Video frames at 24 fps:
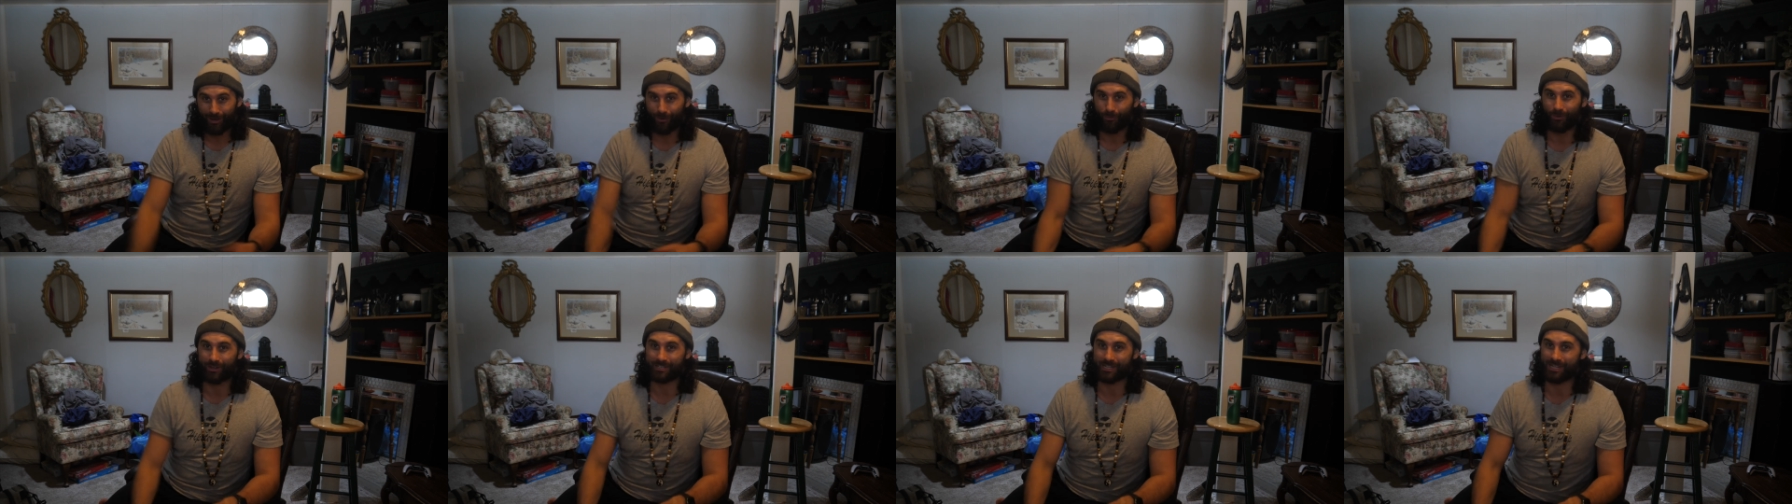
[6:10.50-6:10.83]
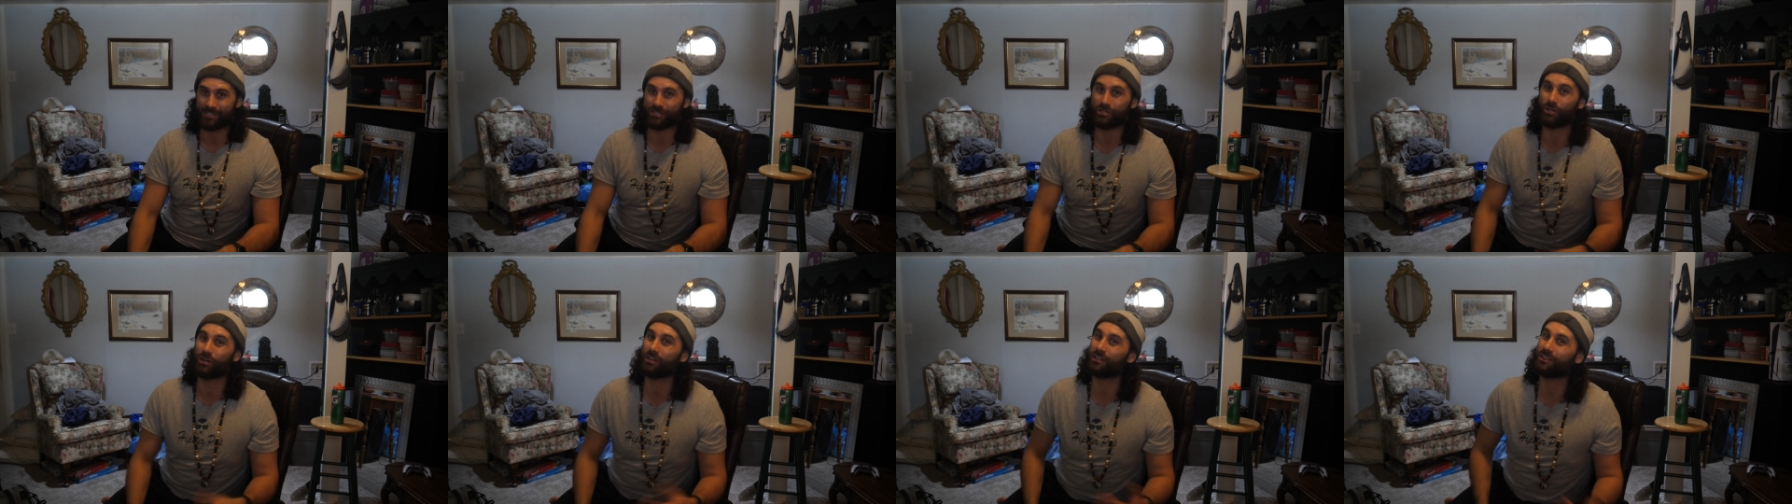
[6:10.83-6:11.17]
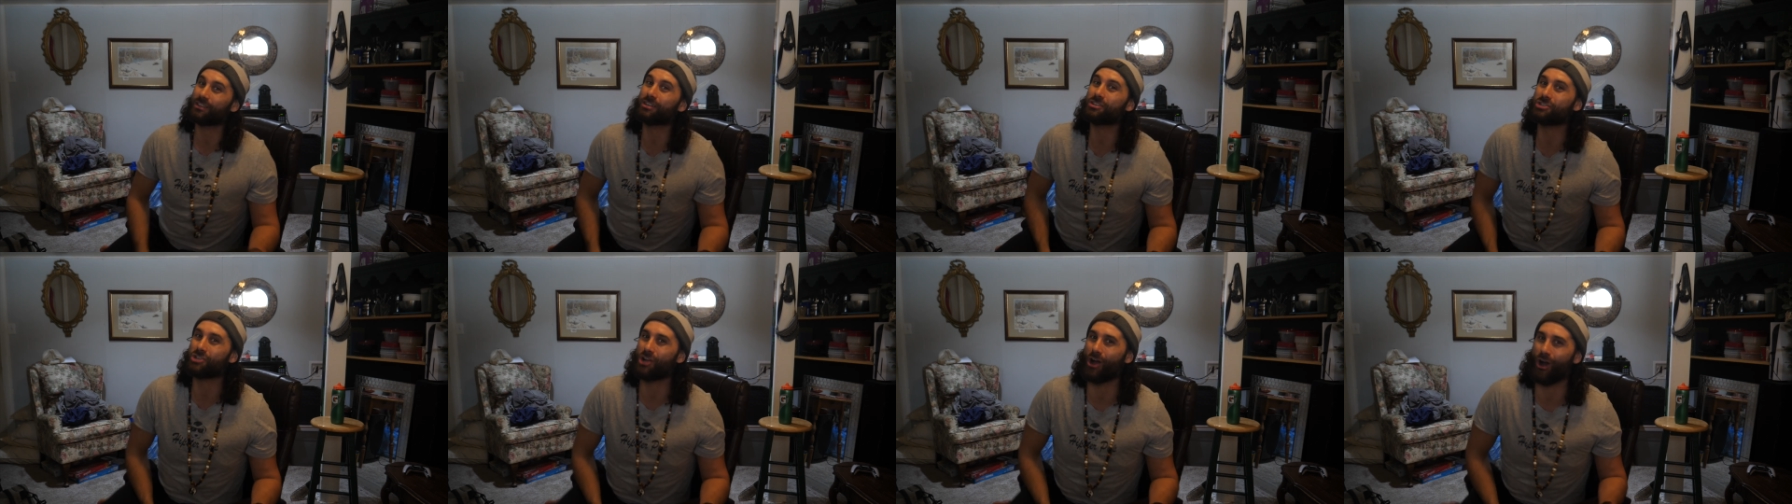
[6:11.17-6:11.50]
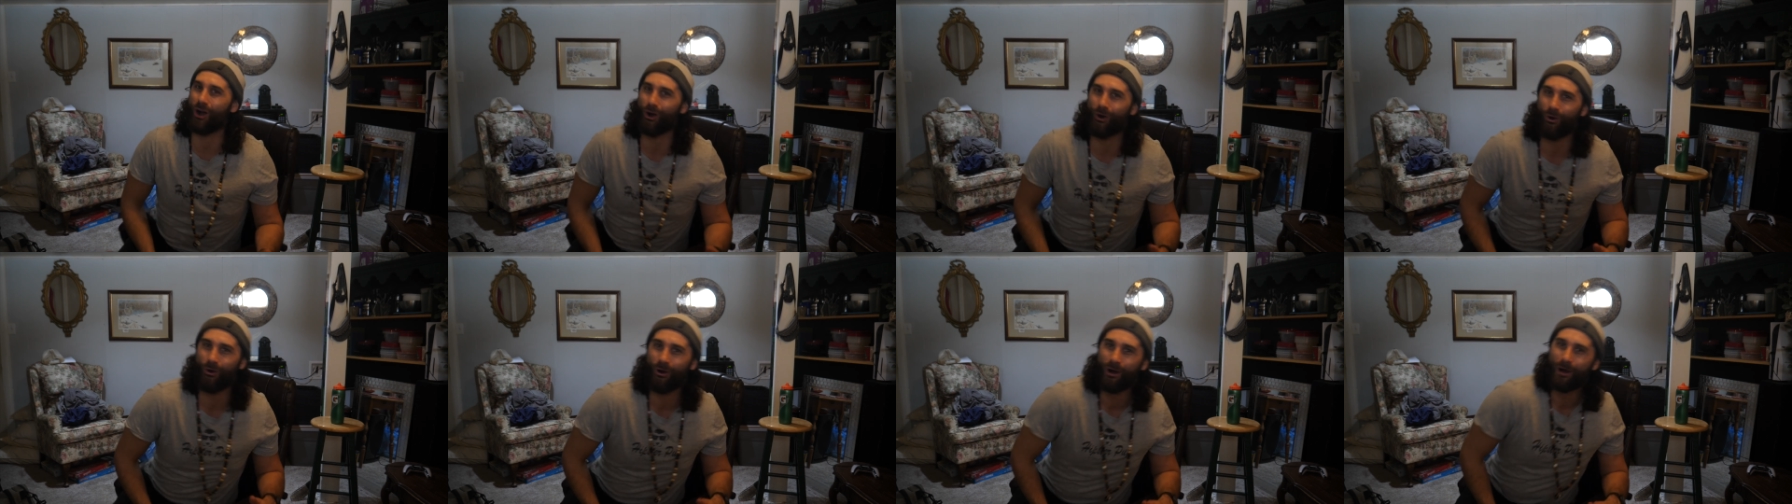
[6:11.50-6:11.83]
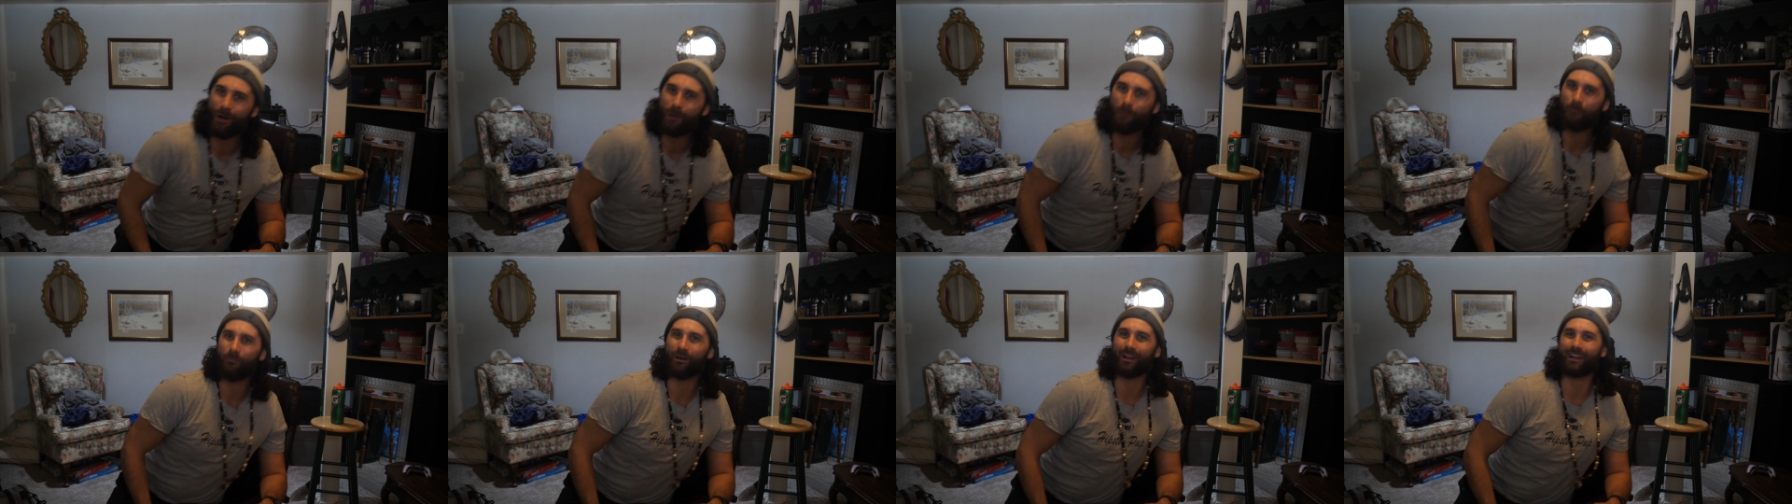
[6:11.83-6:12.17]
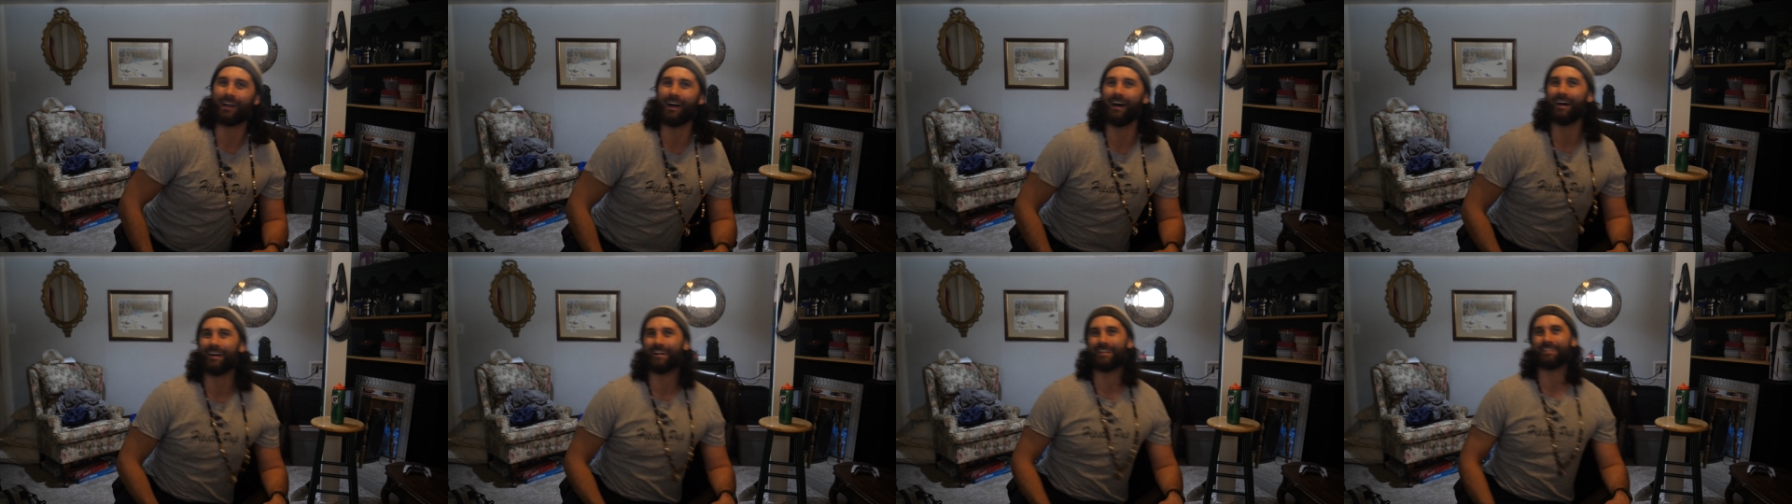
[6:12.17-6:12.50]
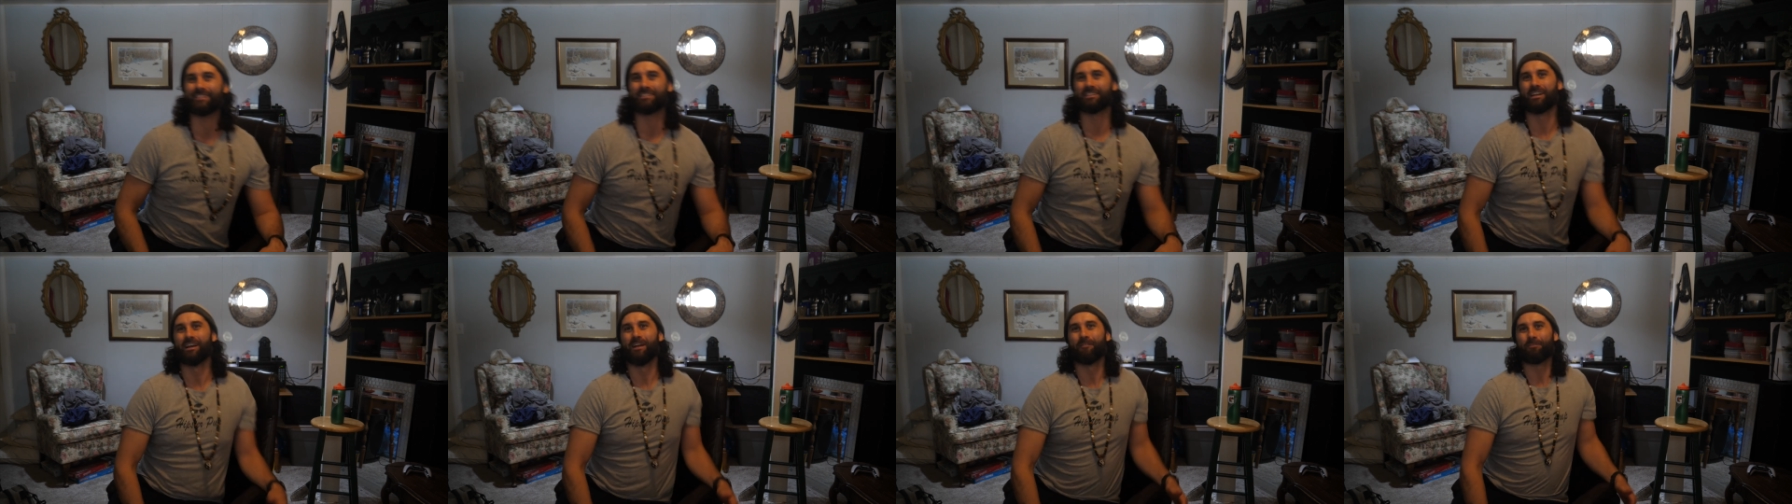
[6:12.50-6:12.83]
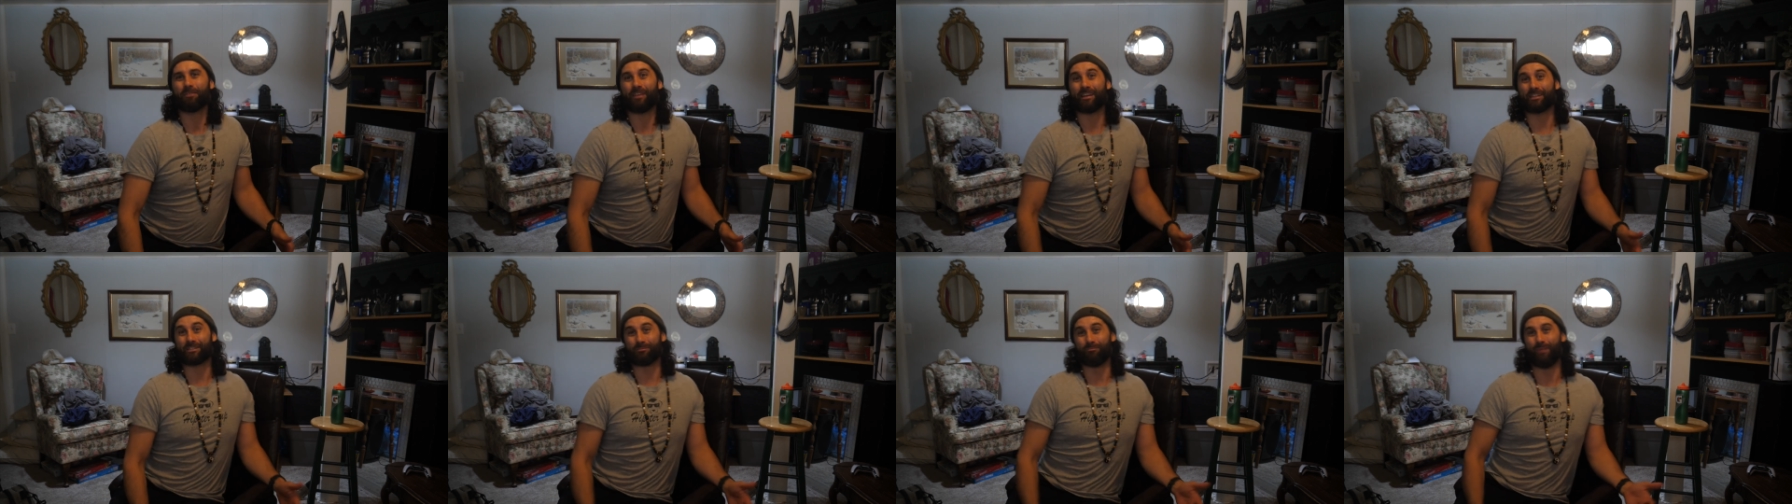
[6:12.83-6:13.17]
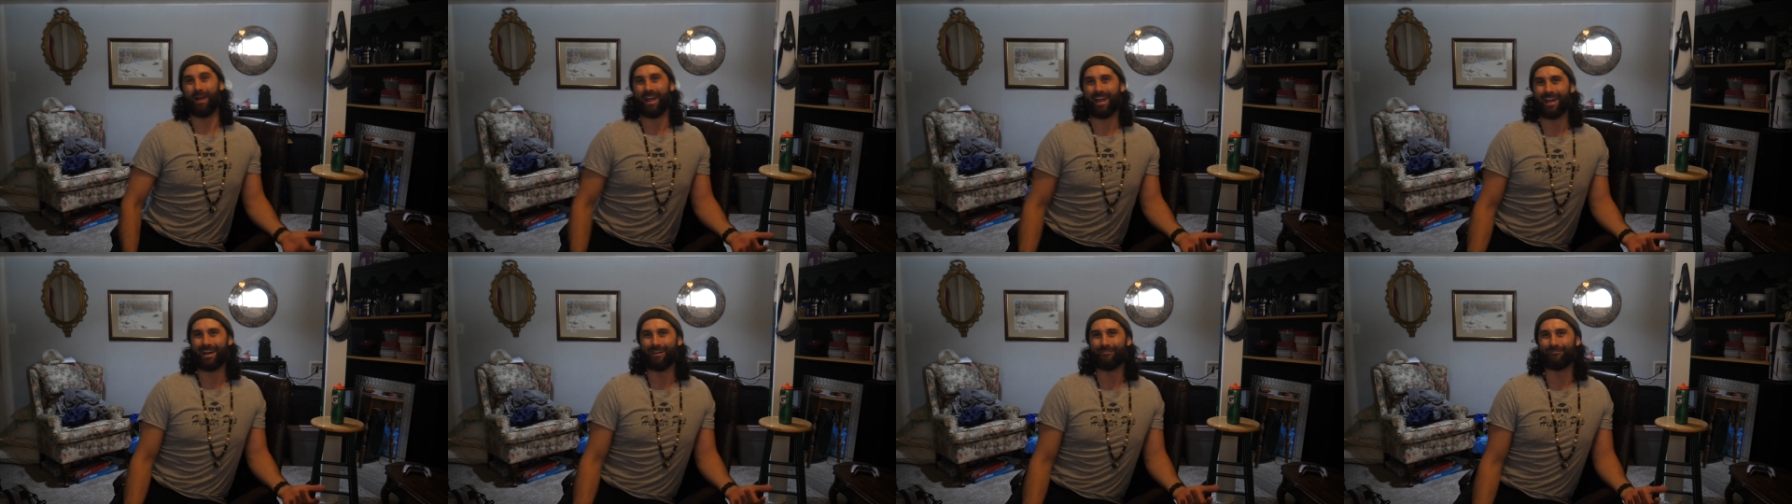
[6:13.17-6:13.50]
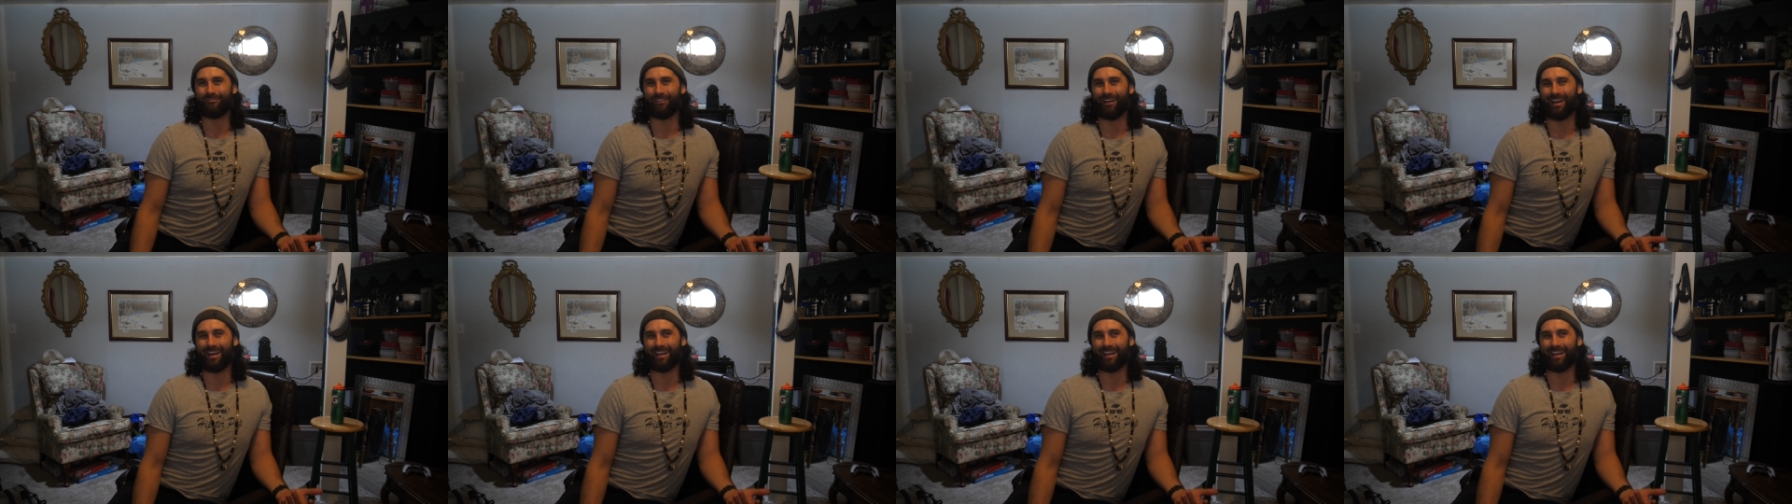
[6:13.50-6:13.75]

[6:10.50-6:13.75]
which I took the show because it's Banff,